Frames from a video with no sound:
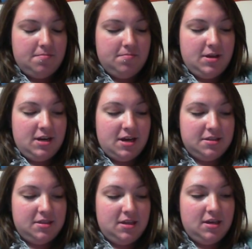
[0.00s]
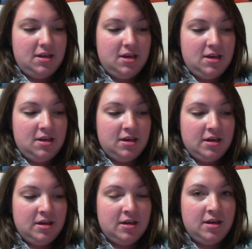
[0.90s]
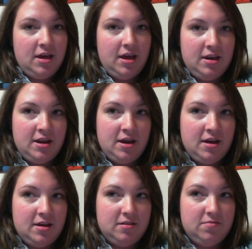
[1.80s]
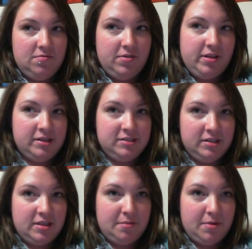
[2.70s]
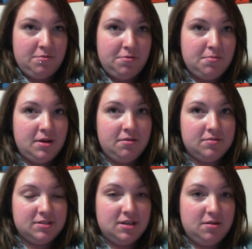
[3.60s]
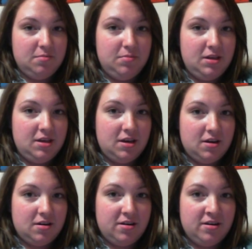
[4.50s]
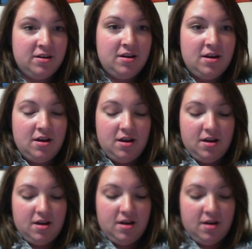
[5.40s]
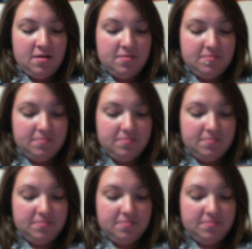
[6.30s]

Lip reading: Me not thinking and not realizing that my roommate was going to be here, I